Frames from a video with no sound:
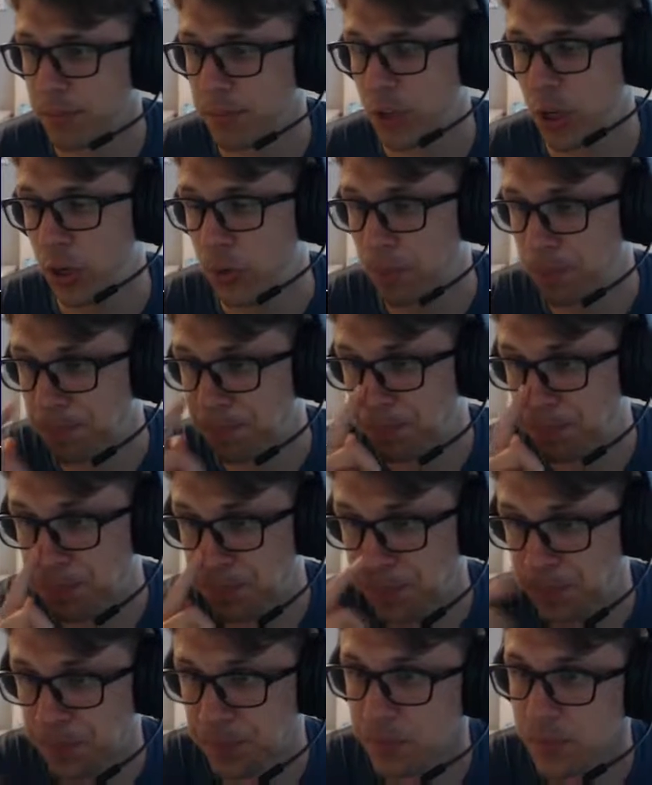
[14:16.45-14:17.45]
So
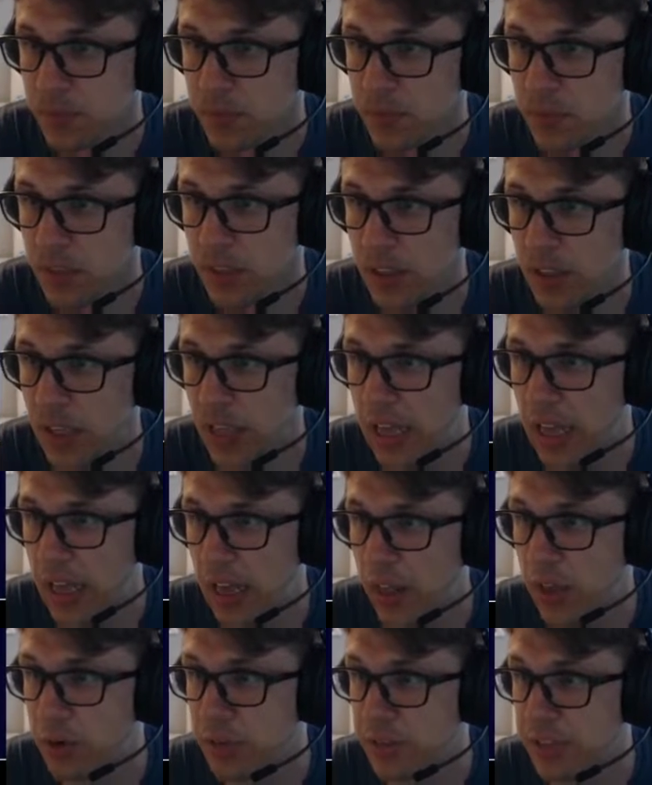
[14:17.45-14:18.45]

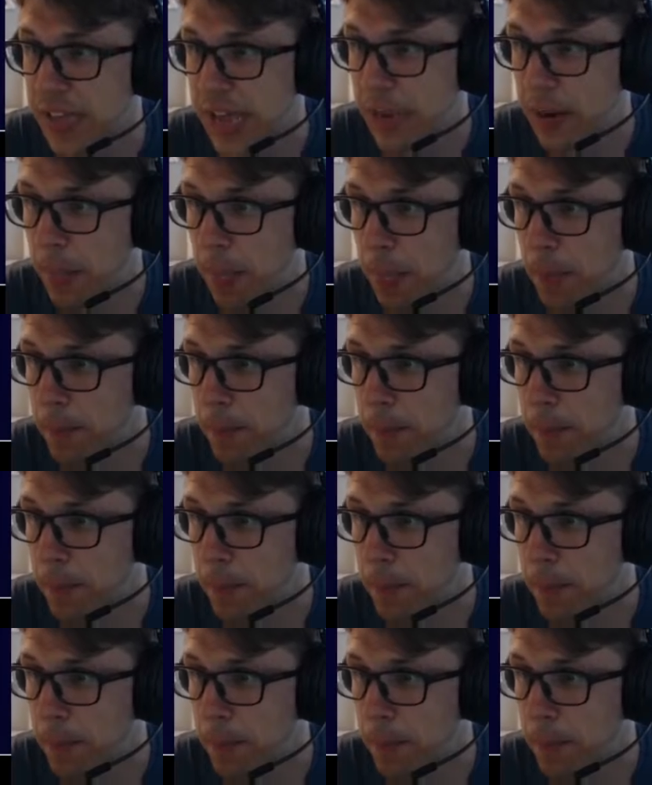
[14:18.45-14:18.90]
there's that.